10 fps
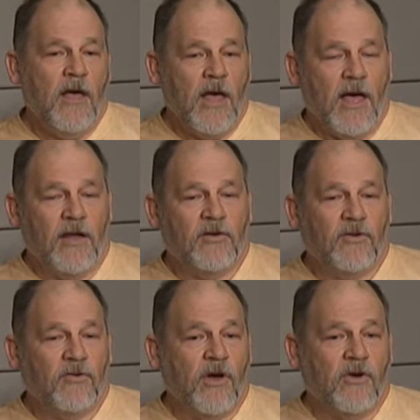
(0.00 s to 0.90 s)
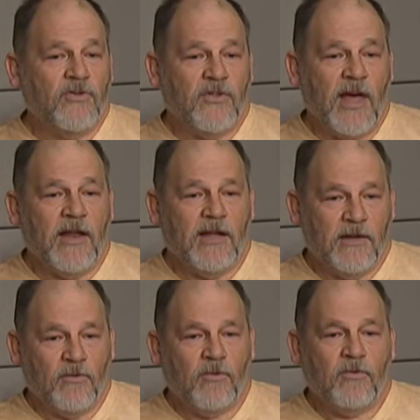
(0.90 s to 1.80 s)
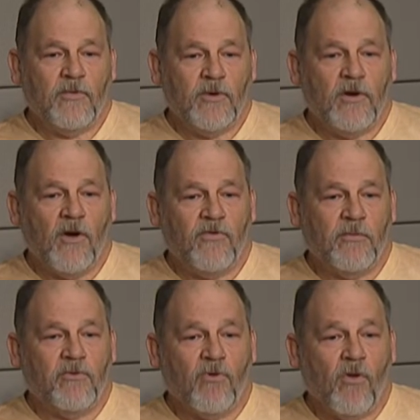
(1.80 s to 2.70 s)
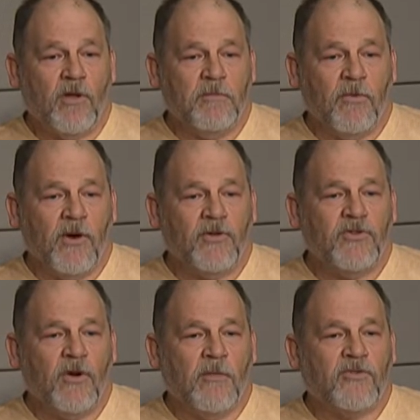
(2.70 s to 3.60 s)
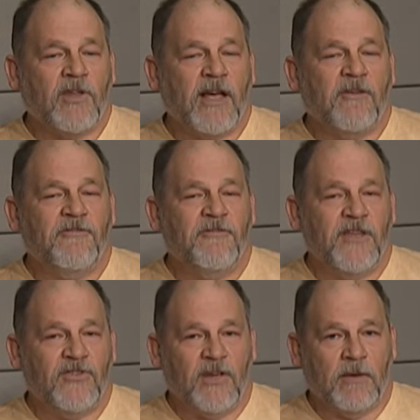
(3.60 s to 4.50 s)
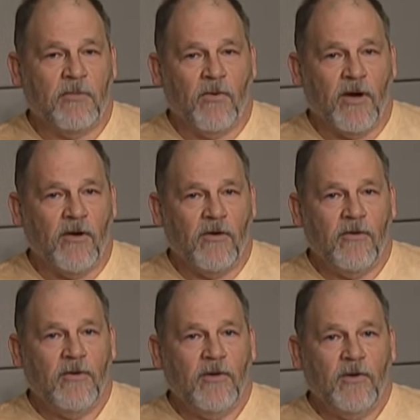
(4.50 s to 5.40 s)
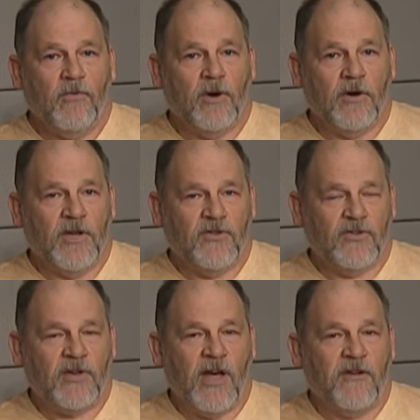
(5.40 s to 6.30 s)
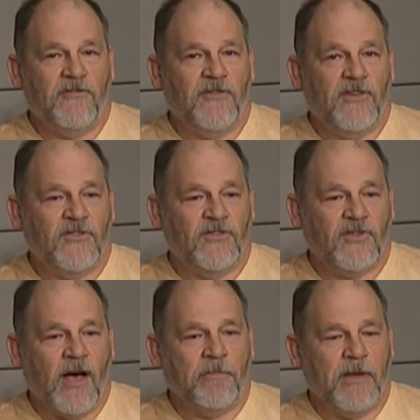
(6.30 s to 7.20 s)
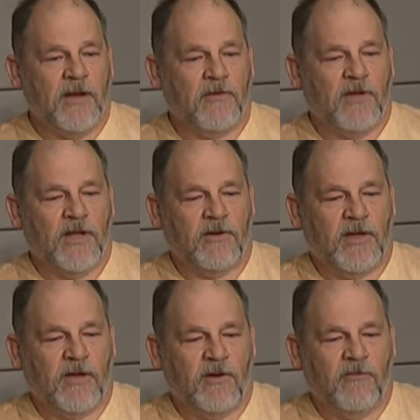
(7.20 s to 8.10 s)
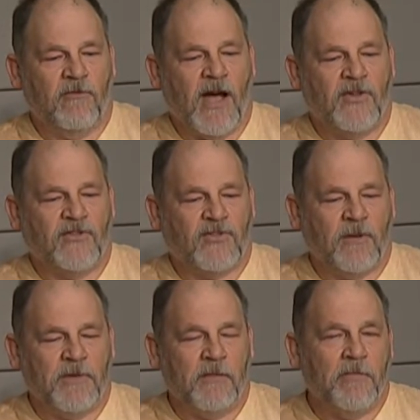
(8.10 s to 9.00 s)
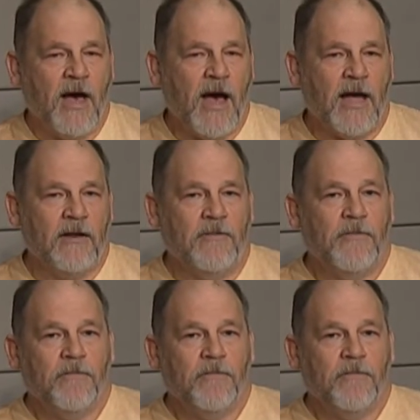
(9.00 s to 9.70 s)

and you'll notice that it will go from a rolling boil to almost like a fizzing boil, where it just kind of fizzes up and it, it, it rises up in the pot.